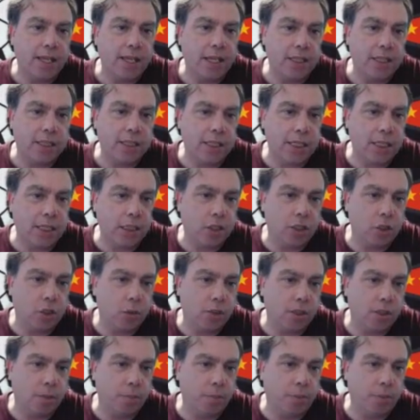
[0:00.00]
Is he going to do
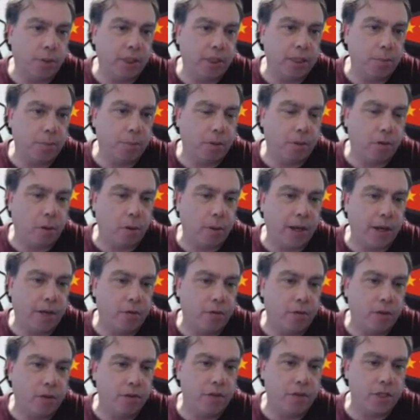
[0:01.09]
a complete pirouette
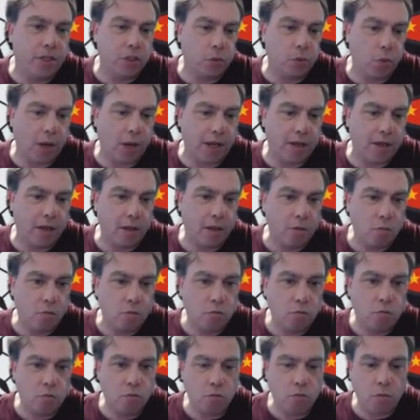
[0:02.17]
and run this way?
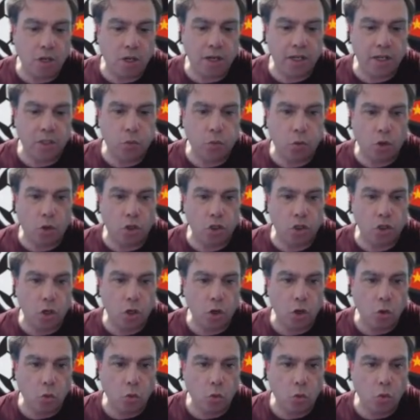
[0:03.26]
Let's watch.
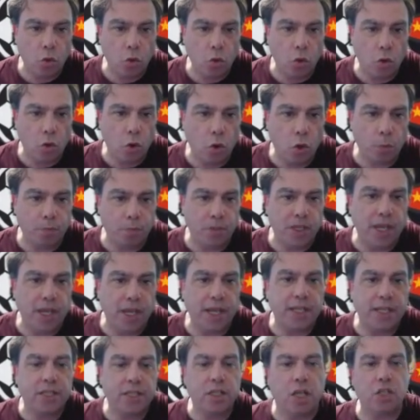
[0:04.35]
Whoop! Yeah,
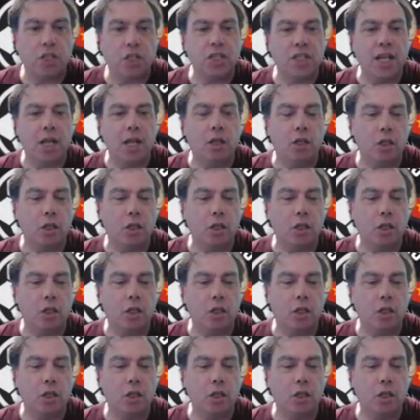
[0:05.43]
he does. Now